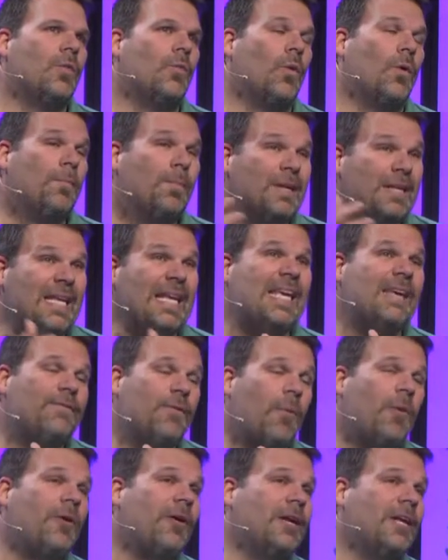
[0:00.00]
would believe
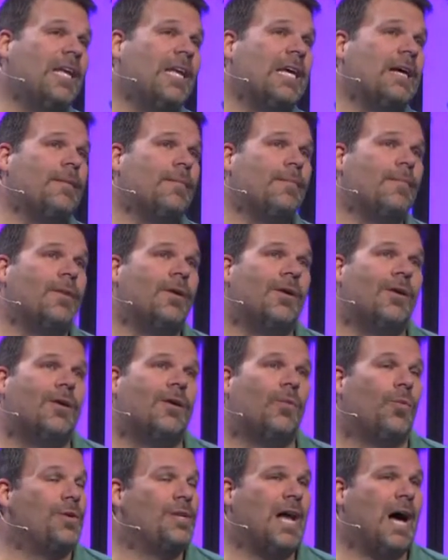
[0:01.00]
upon him
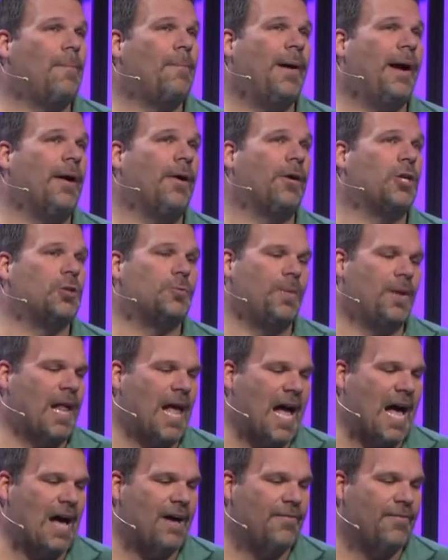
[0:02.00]
would not perish but
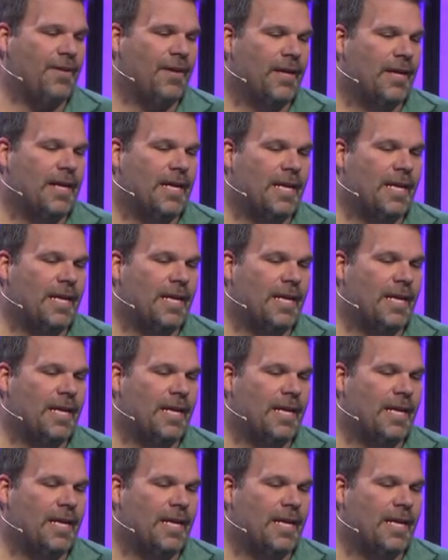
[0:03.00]
have